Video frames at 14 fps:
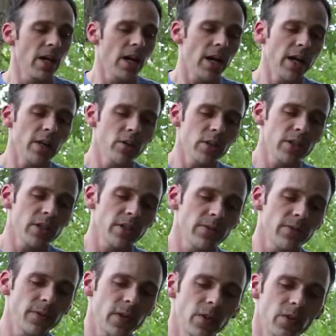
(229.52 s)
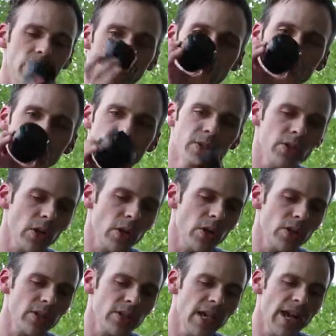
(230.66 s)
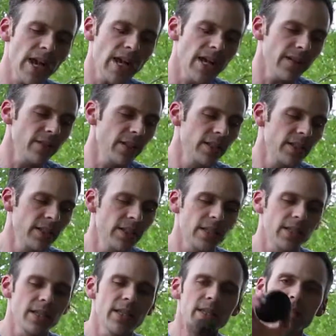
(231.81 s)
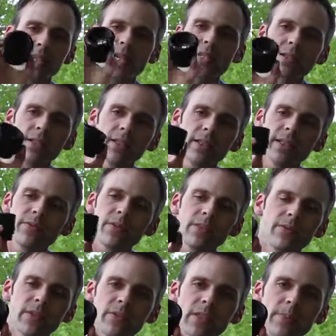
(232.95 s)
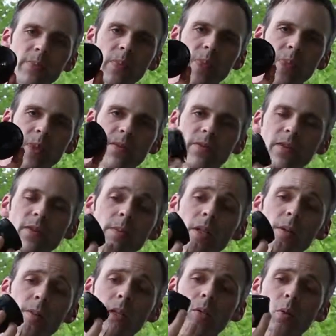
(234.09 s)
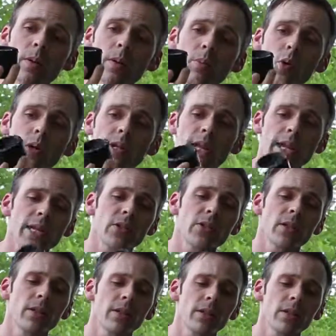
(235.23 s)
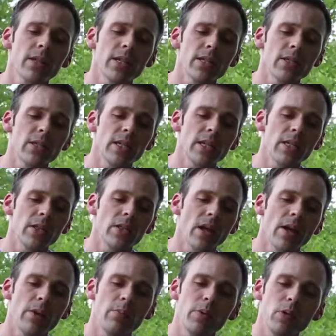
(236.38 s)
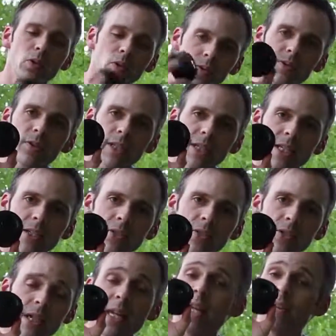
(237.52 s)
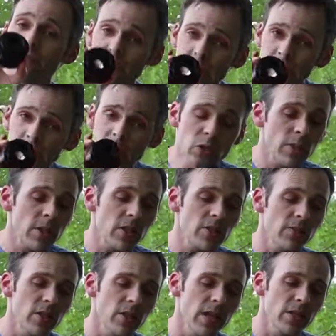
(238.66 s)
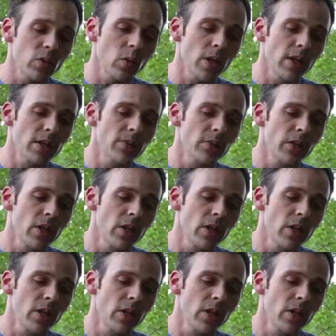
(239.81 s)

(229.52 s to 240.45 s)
I always tell folks it doesn't hurt to have the nice little nifty 50. 50 millimeter 1.8. This is a beautiful lens, very inexpensive as well